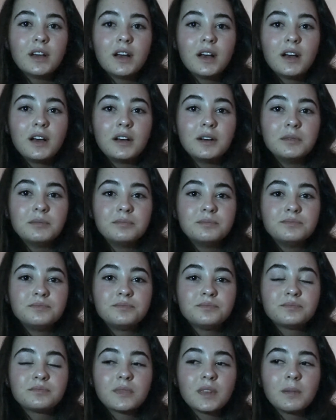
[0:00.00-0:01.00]

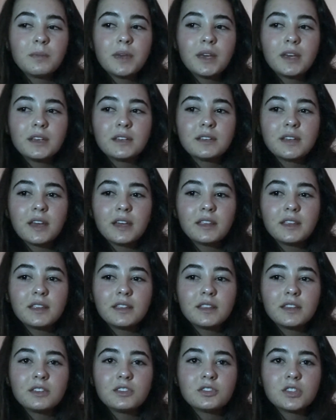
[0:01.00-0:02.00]
because I
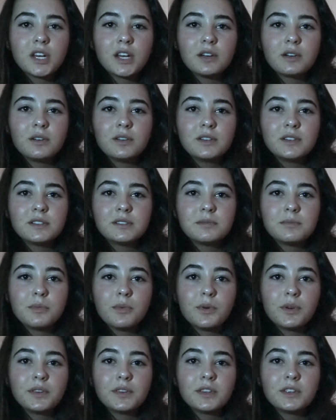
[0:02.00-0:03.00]
think this channel is
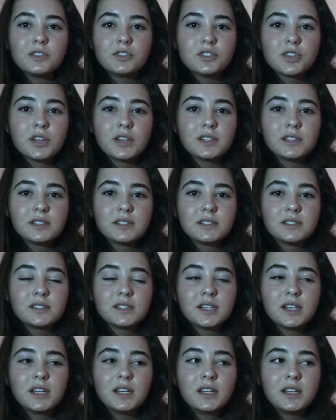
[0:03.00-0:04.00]
more than
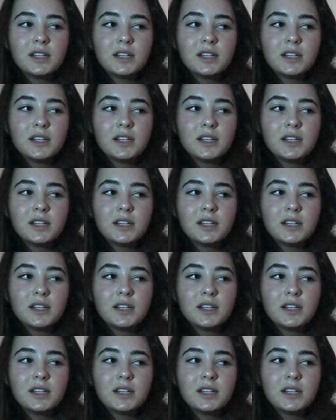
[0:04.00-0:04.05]
just